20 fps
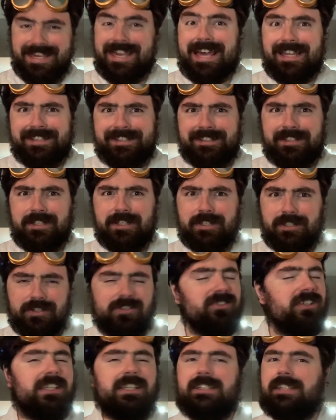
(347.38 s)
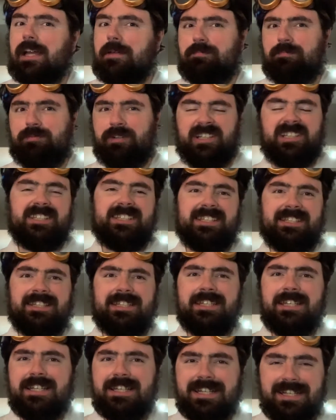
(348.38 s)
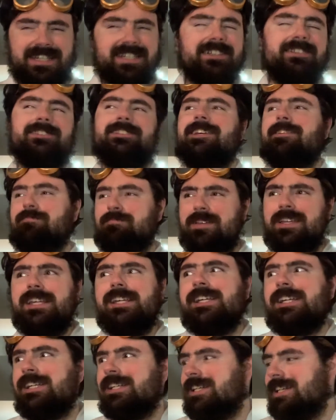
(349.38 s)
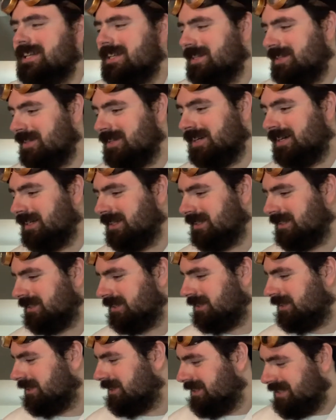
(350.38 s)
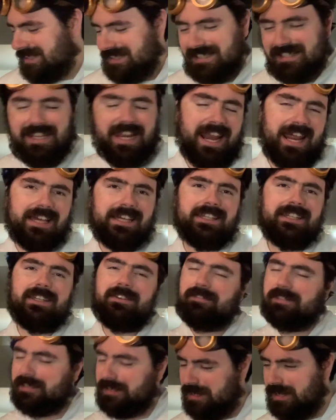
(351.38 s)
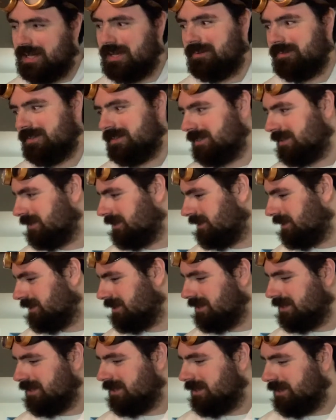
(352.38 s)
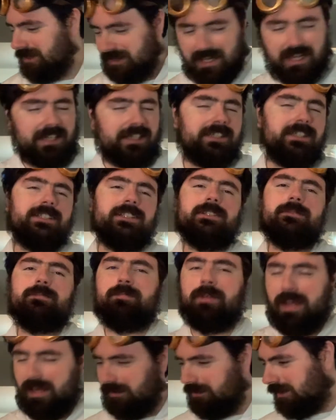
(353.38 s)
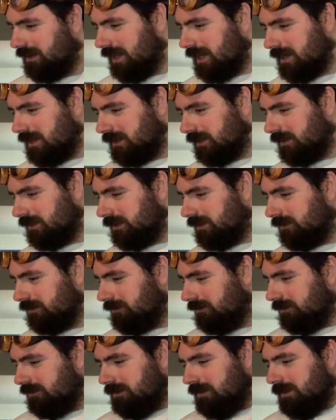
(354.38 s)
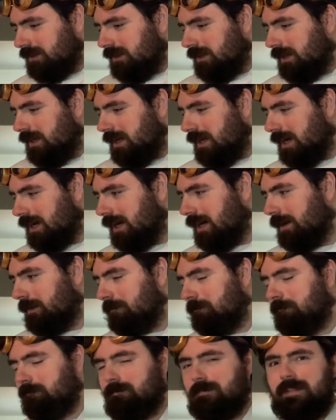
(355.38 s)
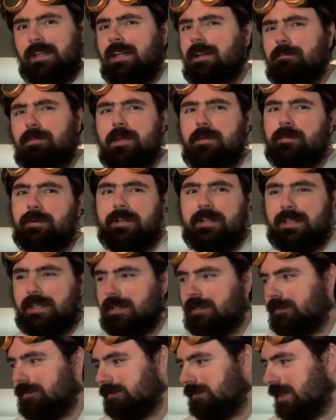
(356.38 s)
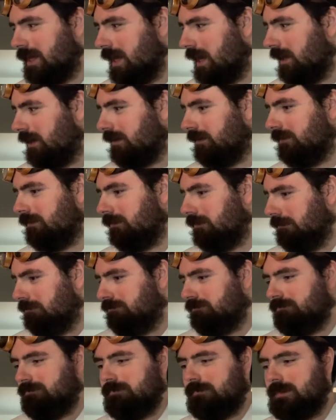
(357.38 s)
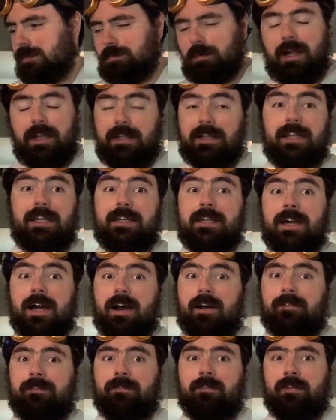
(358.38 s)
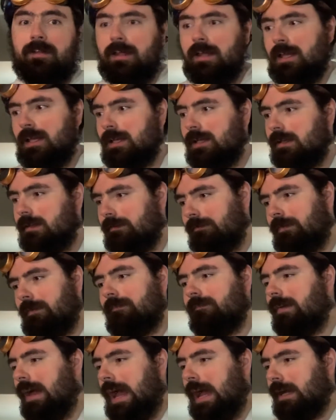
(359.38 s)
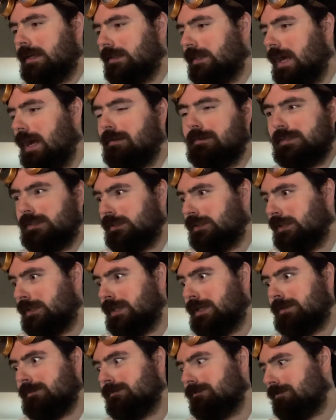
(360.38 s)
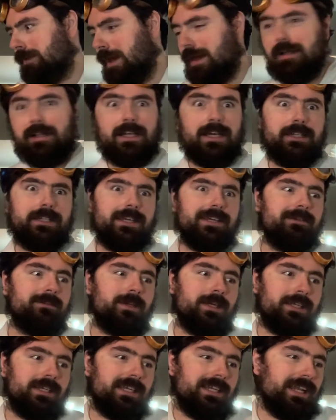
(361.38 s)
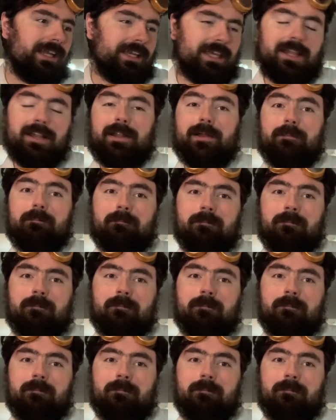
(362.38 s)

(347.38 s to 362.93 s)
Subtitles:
Yes. You think that poison killed me? Nah. It actually was close. It actually just paralyzed you. The other people were killed. They had a... Surprisingly enough, fun fact, I was just gonna paralyze everybody and kill